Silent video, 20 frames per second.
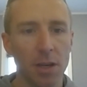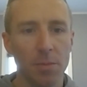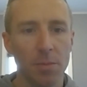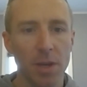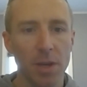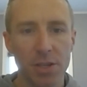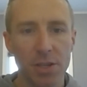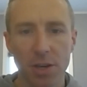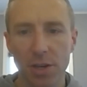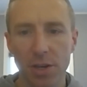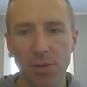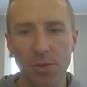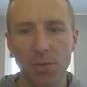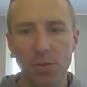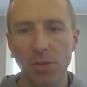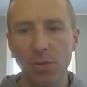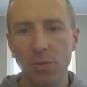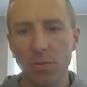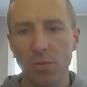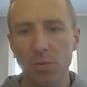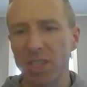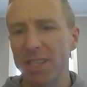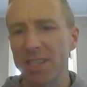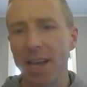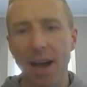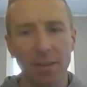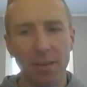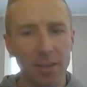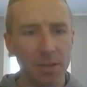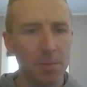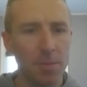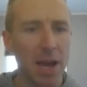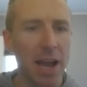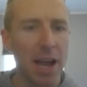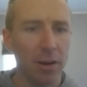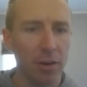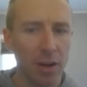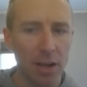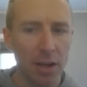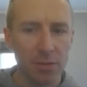Make sure you do solid
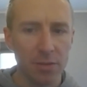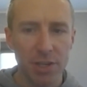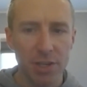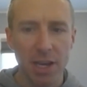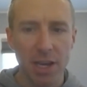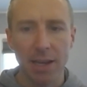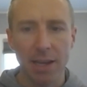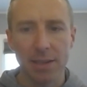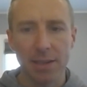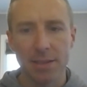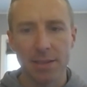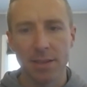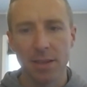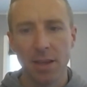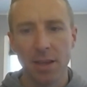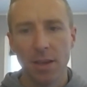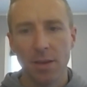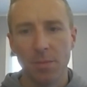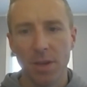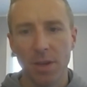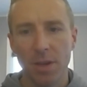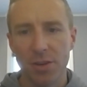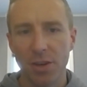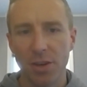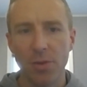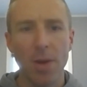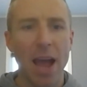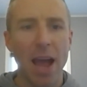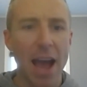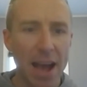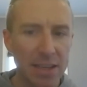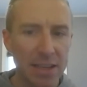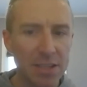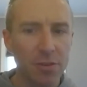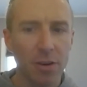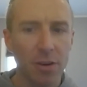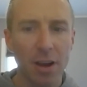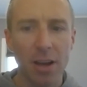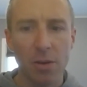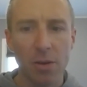background checks. Make sure you
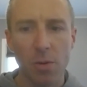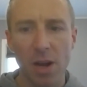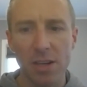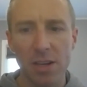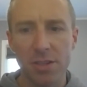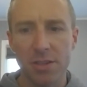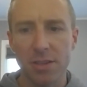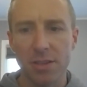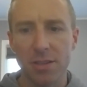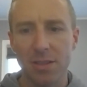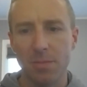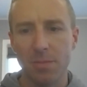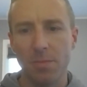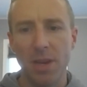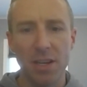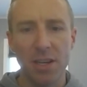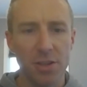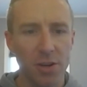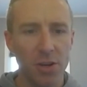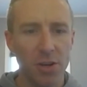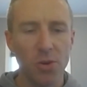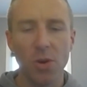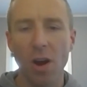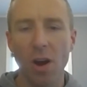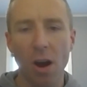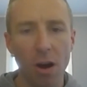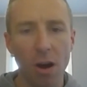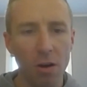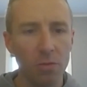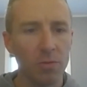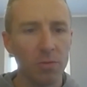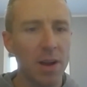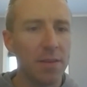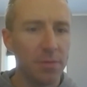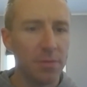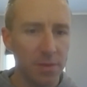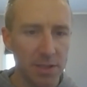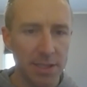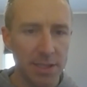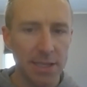ask great questions. Make sure you call
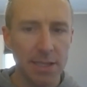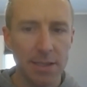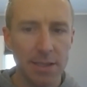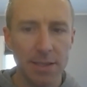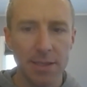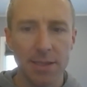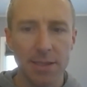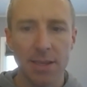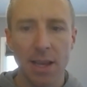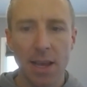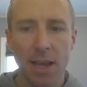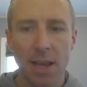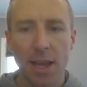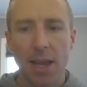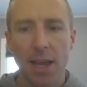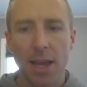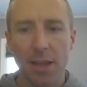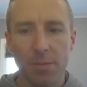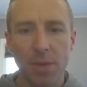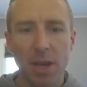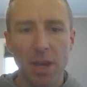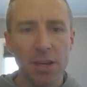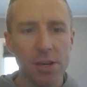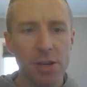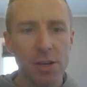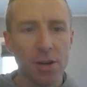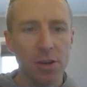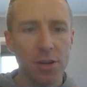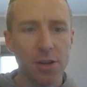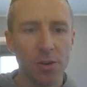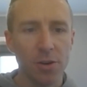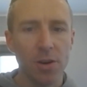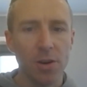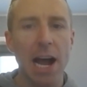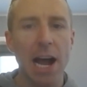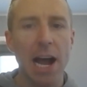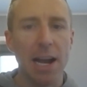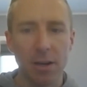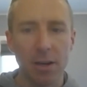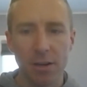references and make sure you're
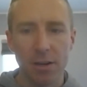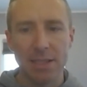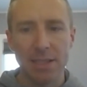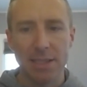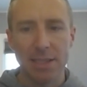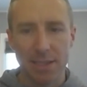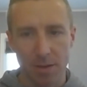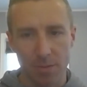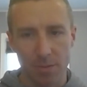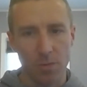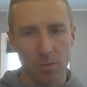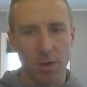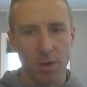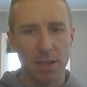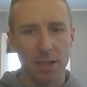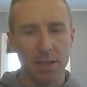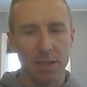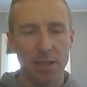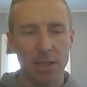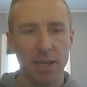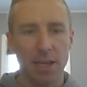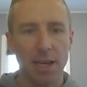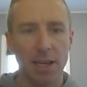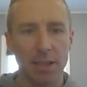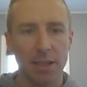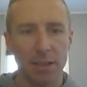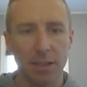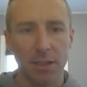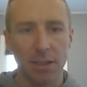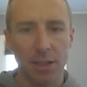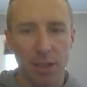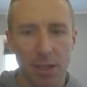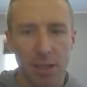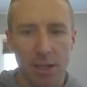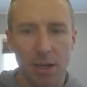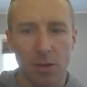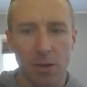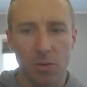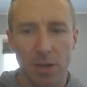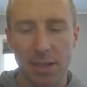hiring someone that, you
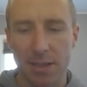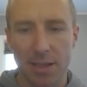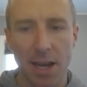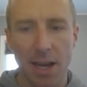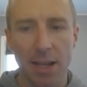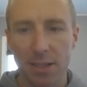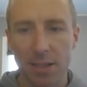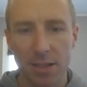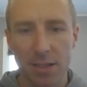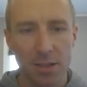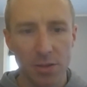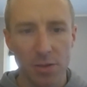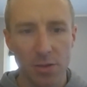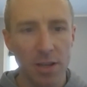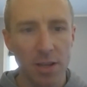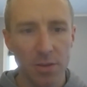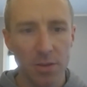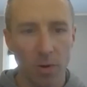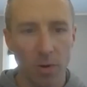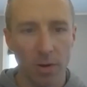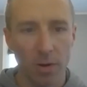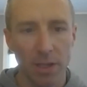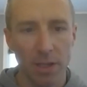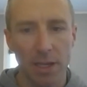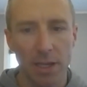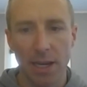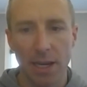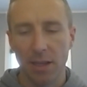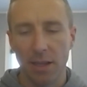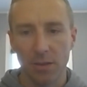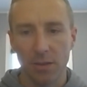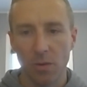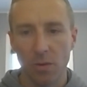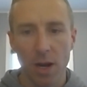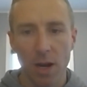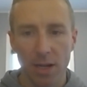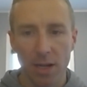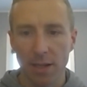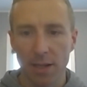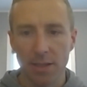know, is honest and trustworthy. And
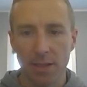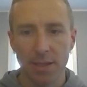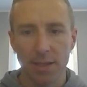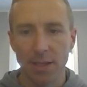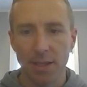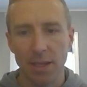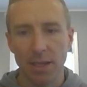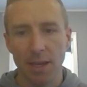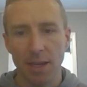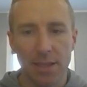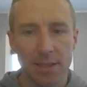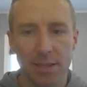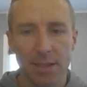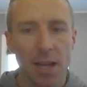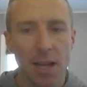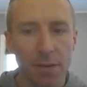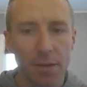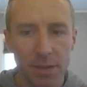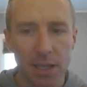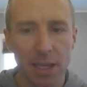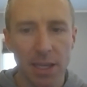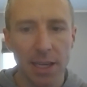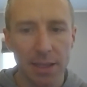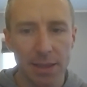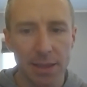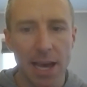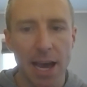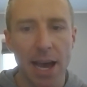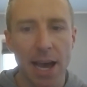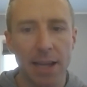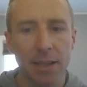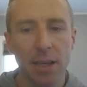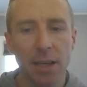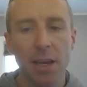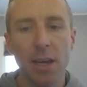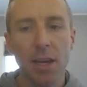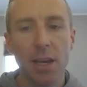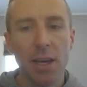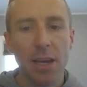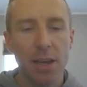quite honestly, it's tough to get that
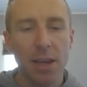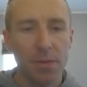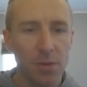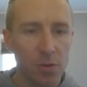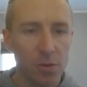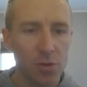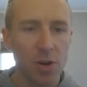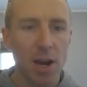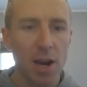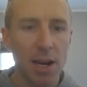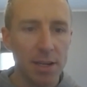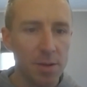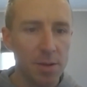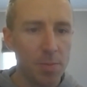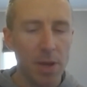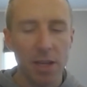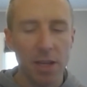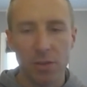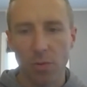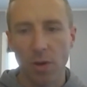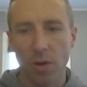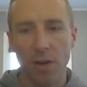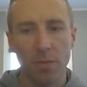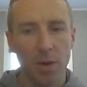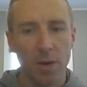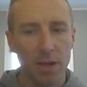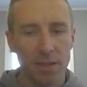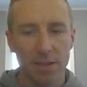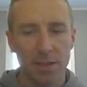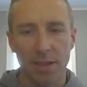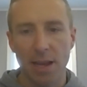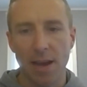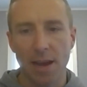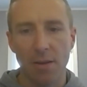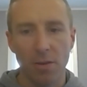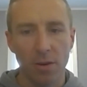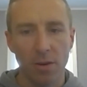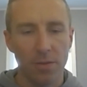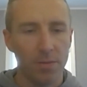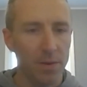if you're trying to pay 12 bucks an
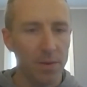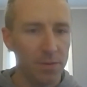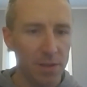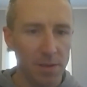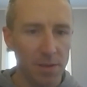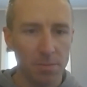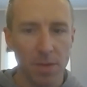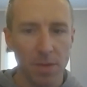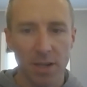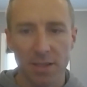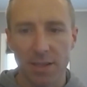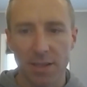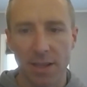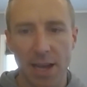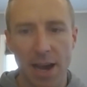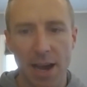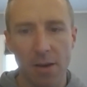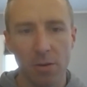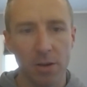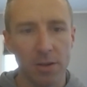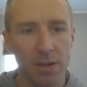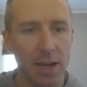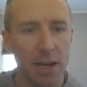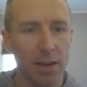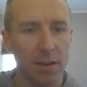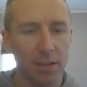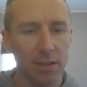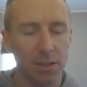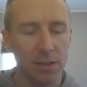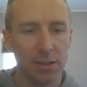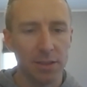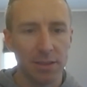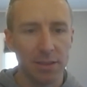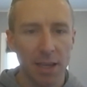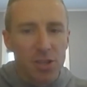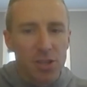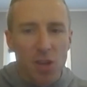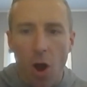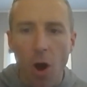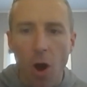hour or 15 bucks an hour now it's just
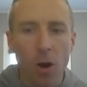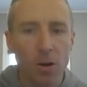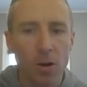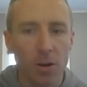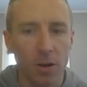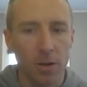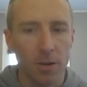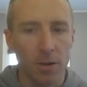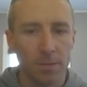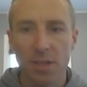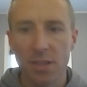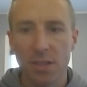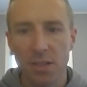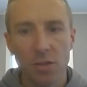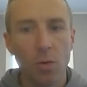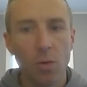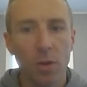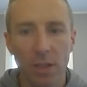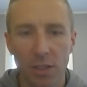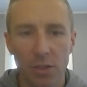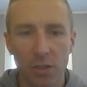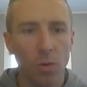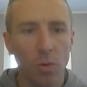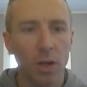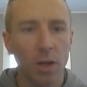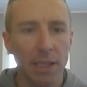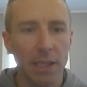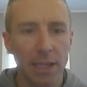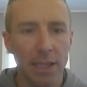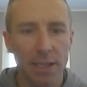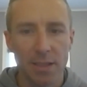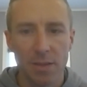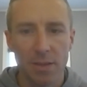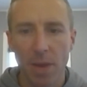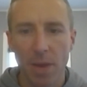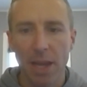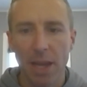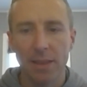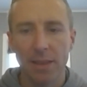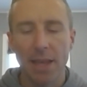just harder since 2020 it's
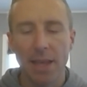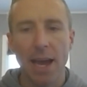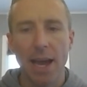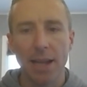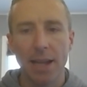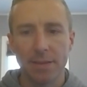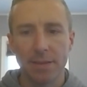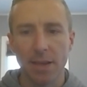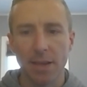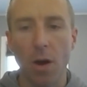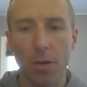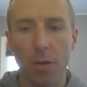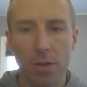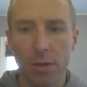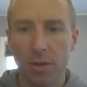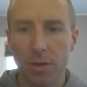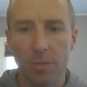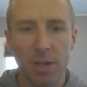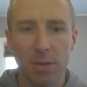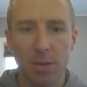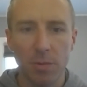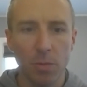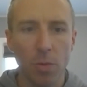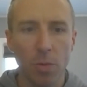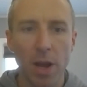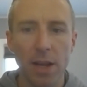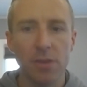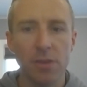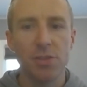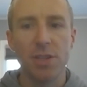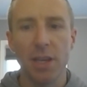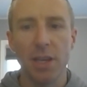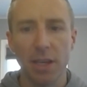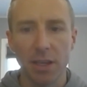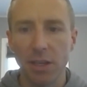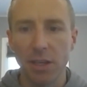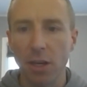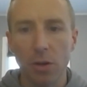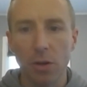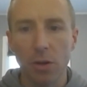made that although the minimum wage
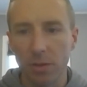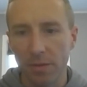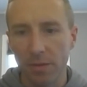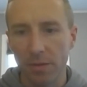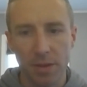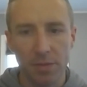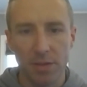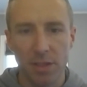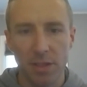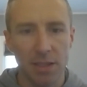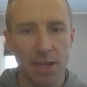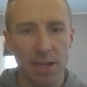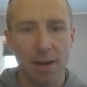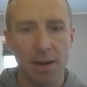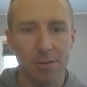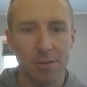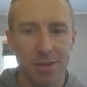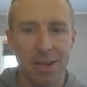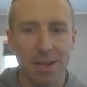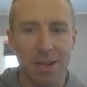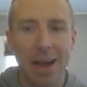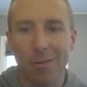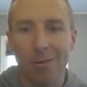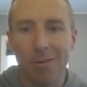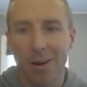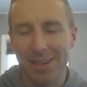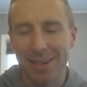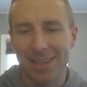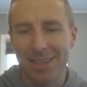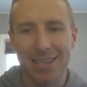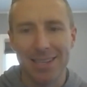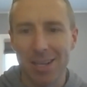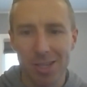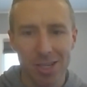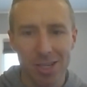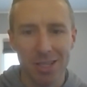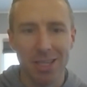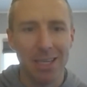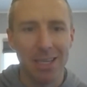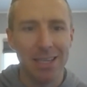didn't go to $15 an hour it
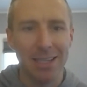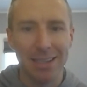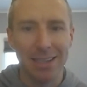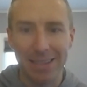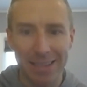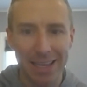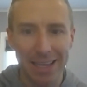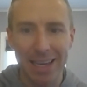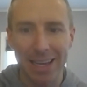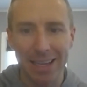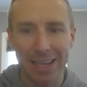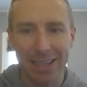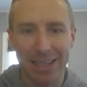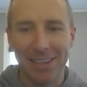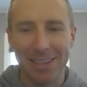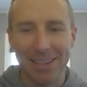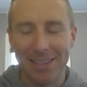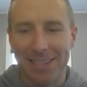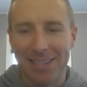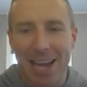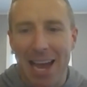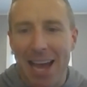essentially did it